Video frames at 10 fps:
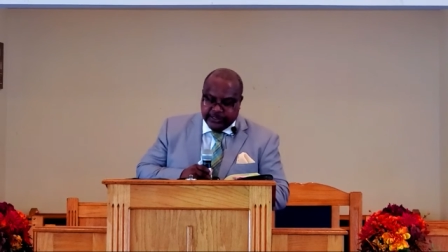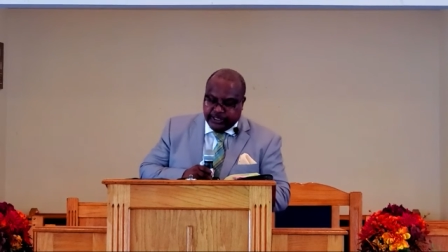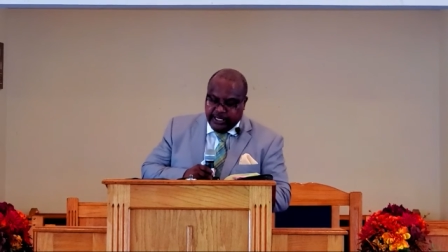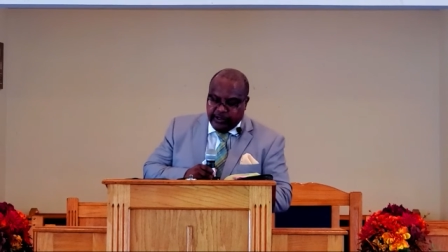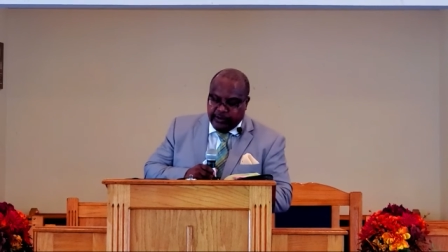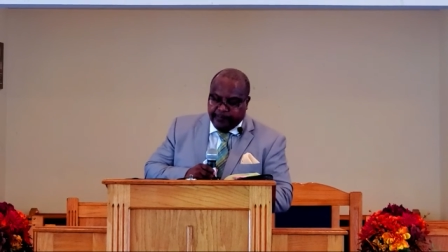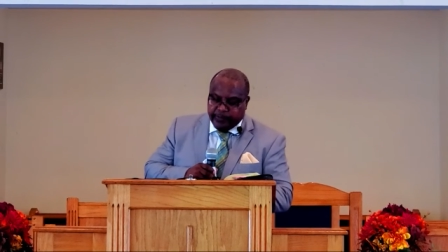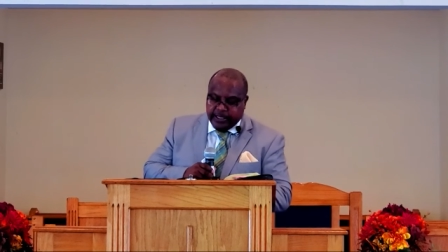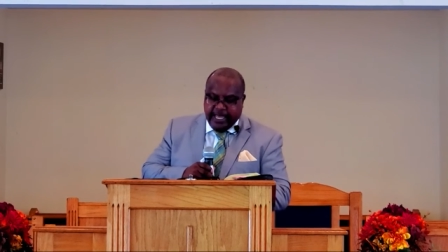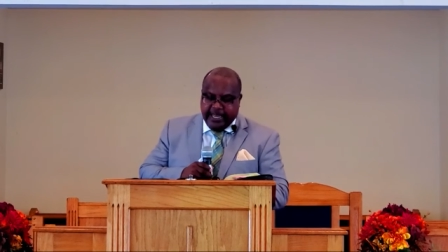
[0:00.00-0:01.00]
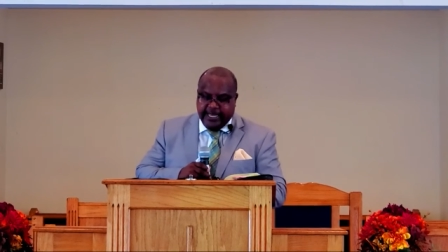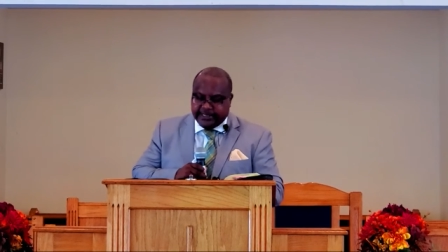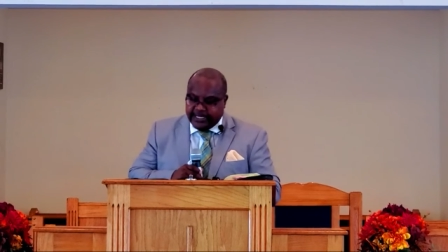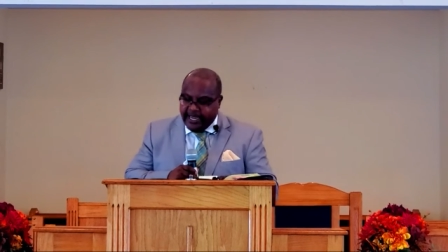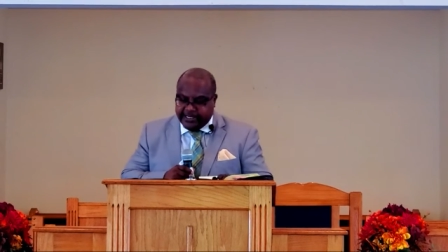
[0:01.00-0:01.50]
See, that
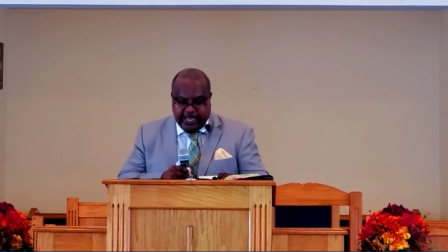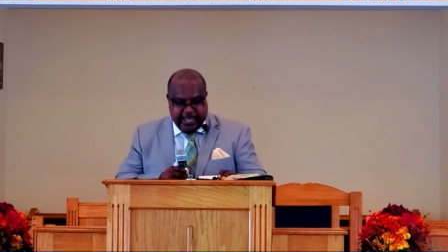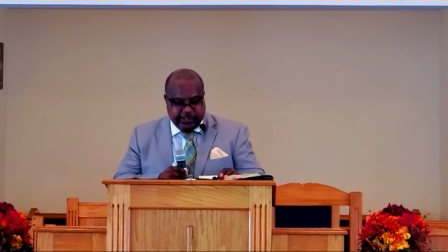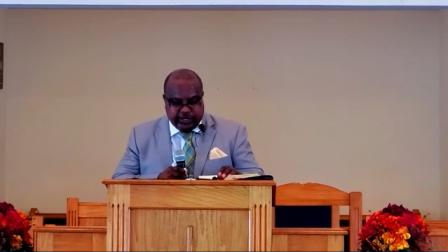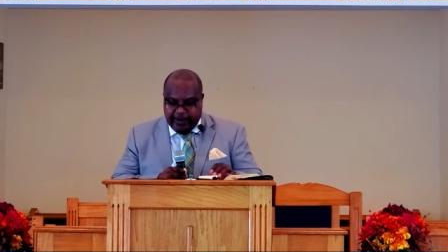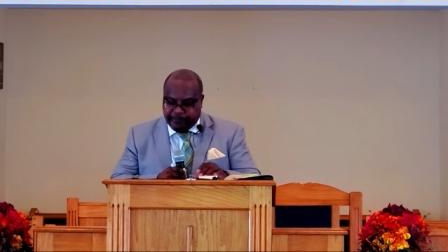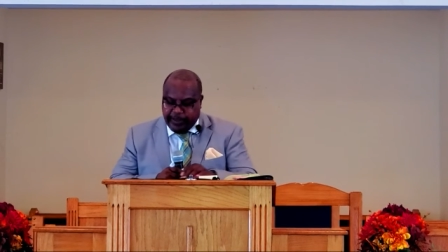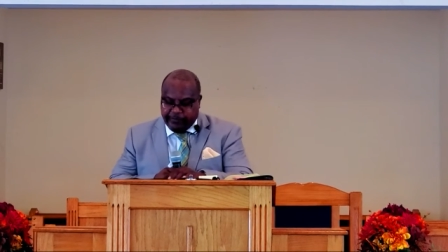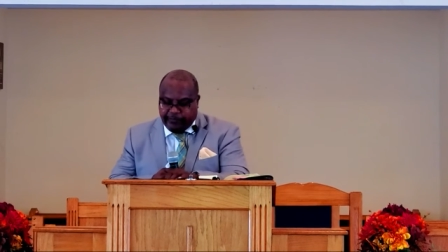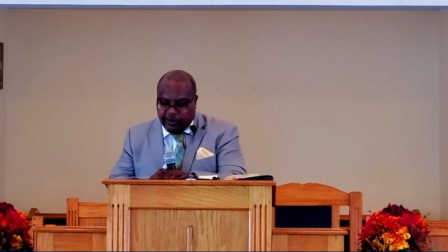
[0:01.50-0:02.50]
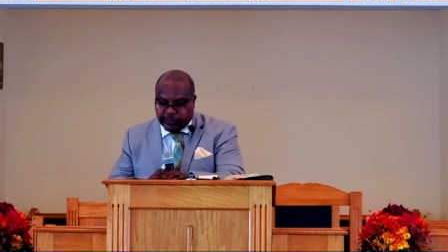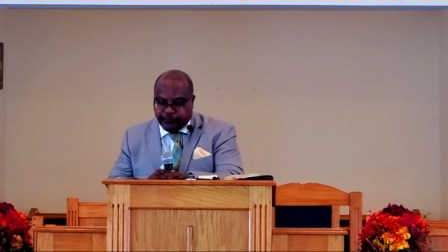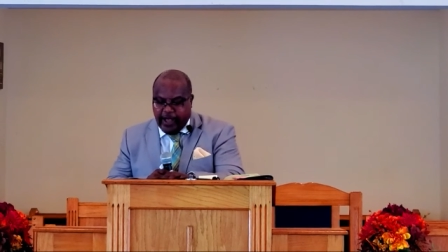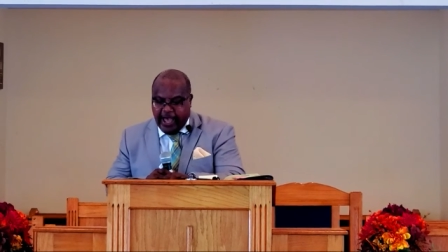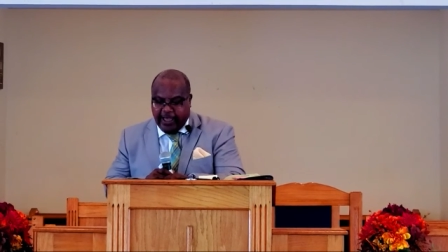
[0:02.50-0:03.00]
it says in chapter in
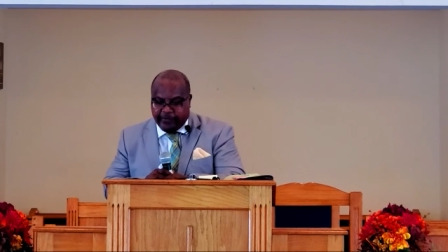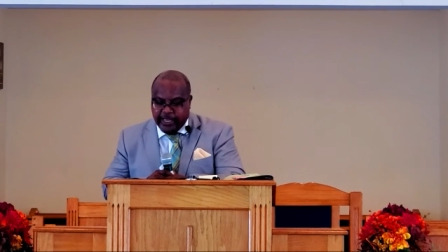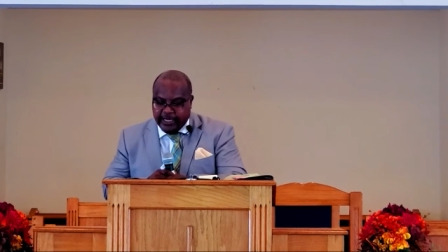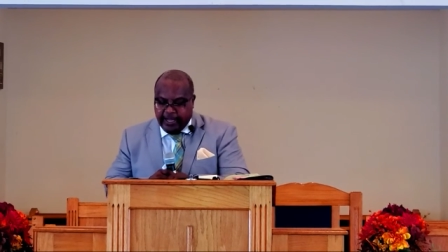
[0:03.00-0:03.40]
verse 5.